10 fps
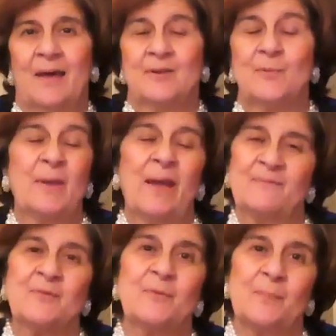So we
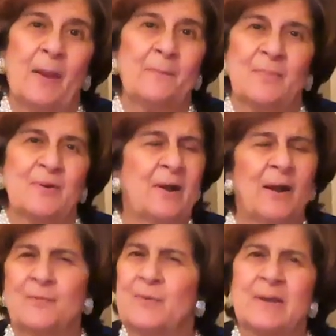have to remember
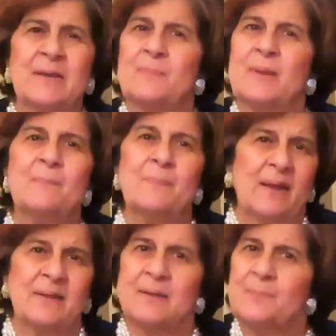how we can be
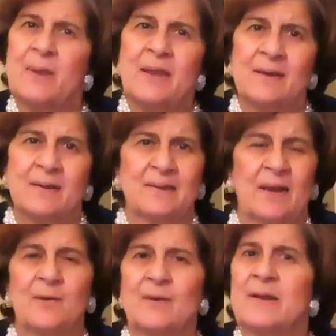better speakers,
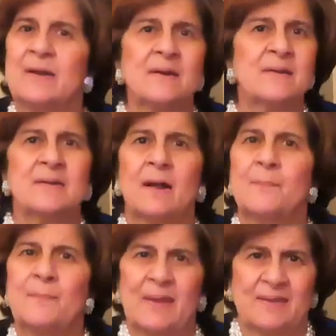how clear is
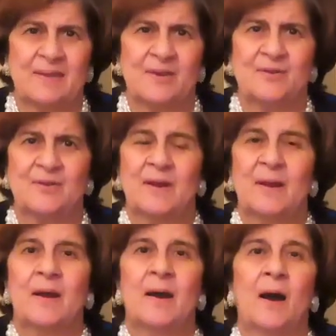our message,
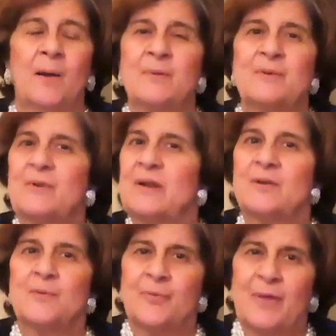are we
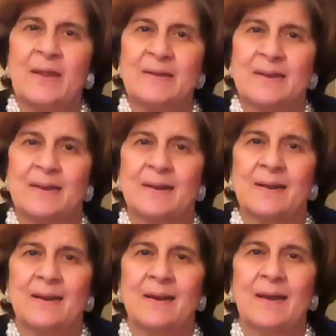really authentic?
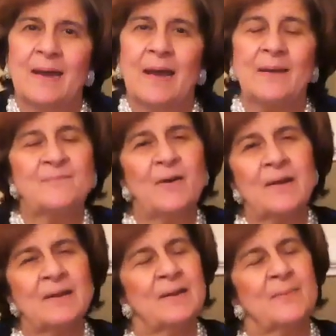And
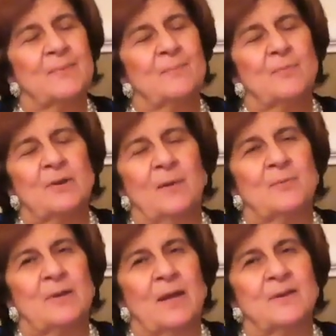finally, what I
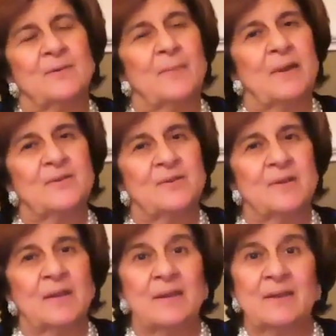would like to
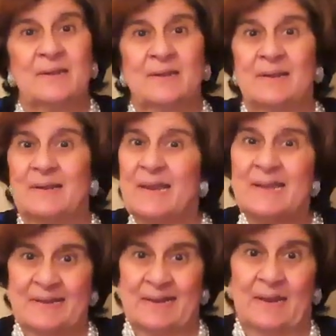mention is
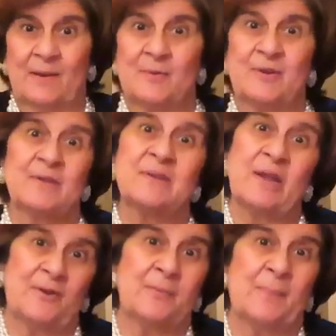listening, which is
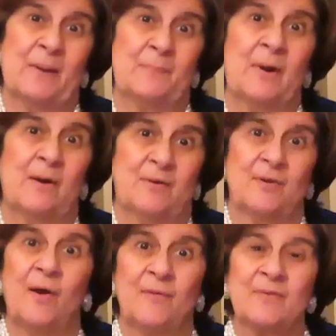such a big part
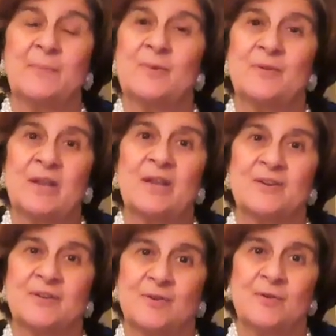of
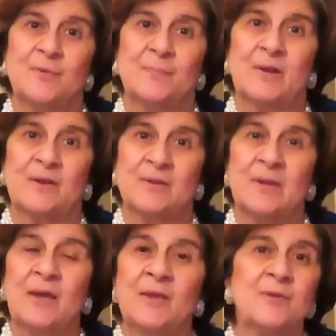communication too, because
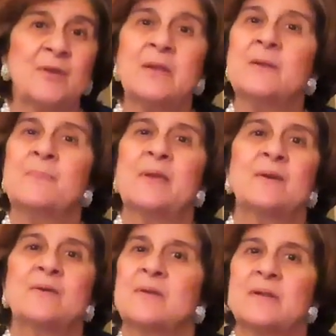you need to be
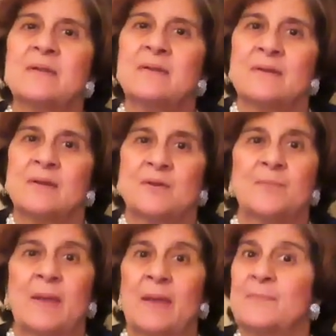a good listener to
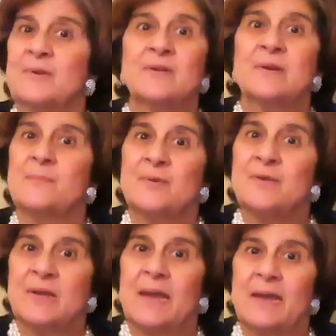be able to
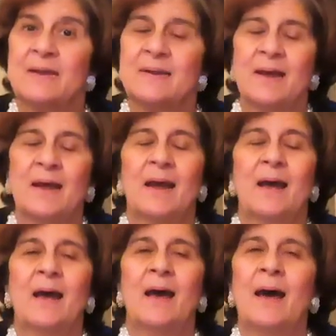communicate.
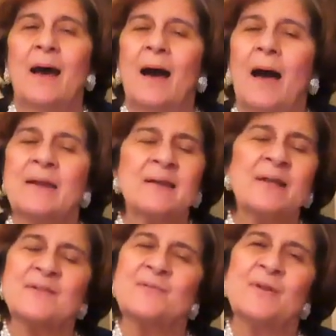I'd
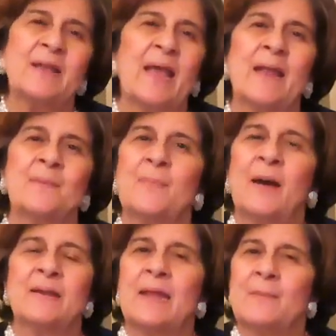like to really end
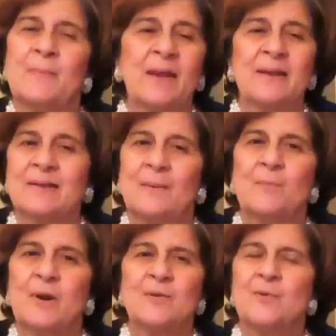by naming
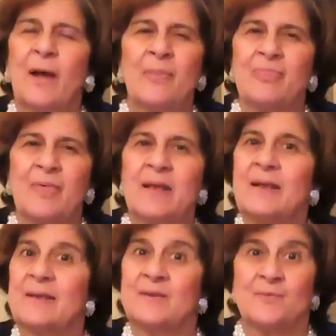someone who I
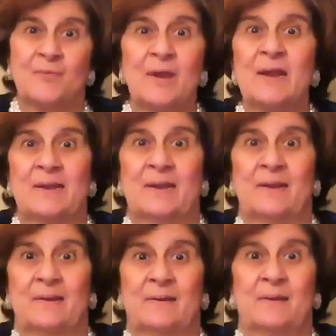think is
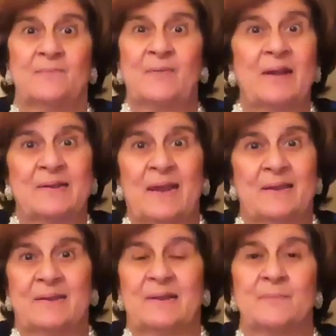really a
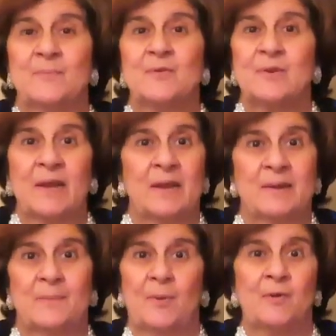fantastic
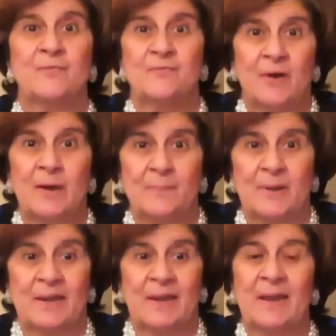communicator, both
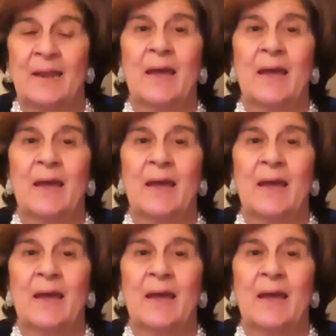verbally